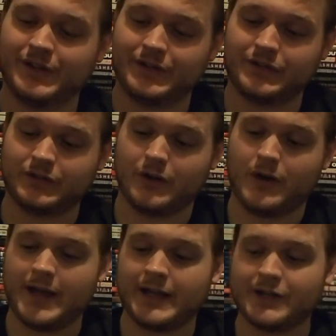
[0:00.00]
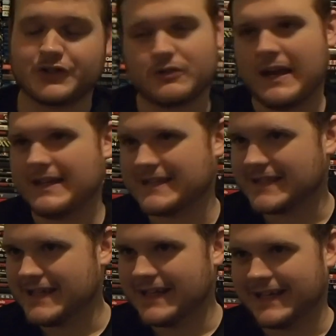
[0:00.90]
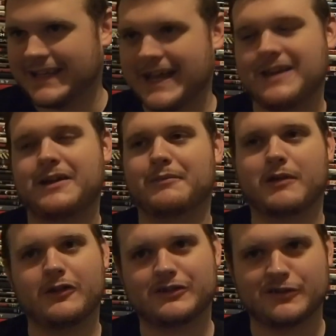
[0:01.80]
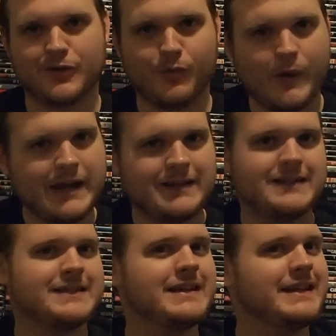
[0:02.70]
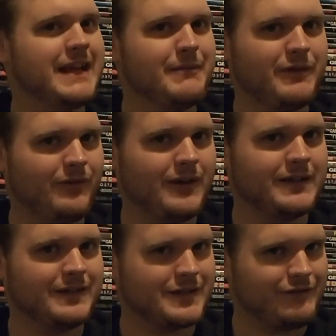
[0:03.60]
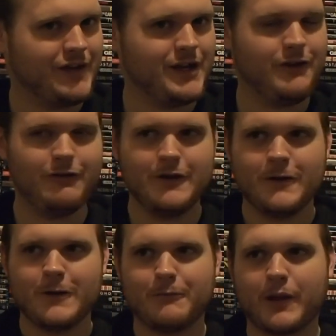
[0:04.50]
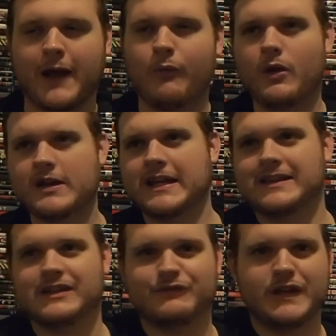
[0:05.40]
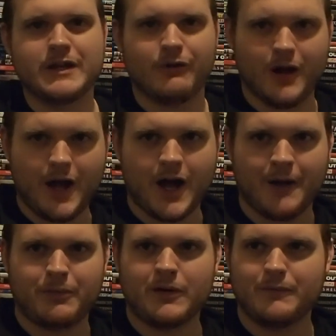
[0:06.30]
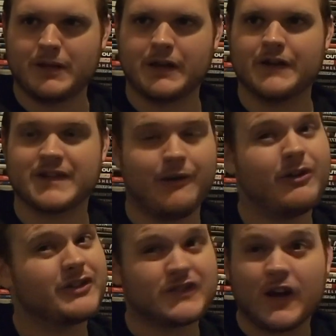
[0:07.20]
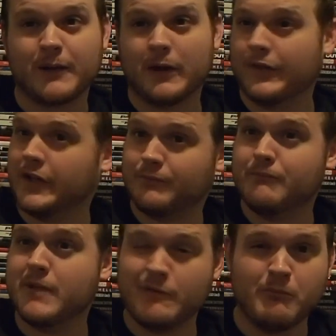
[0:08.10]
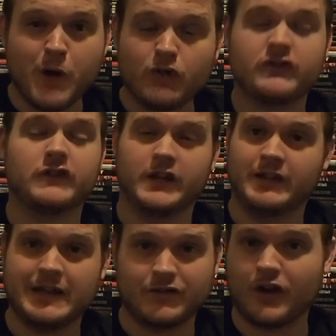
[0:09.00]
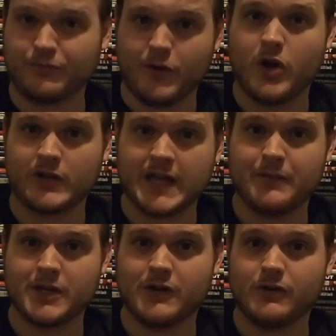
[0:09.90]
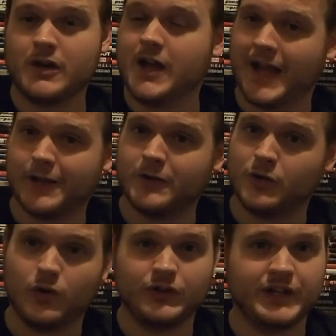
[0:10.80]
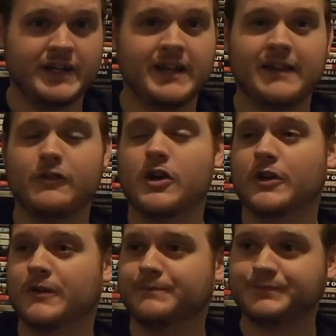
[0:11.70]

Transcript: So I gotta try and see it again. I probably should have waited to see it again before I did this video. But I wanted to get this video up because I wanted to talk about that, mostly that Darth Maul cameo. I couldn't hold it in any longer.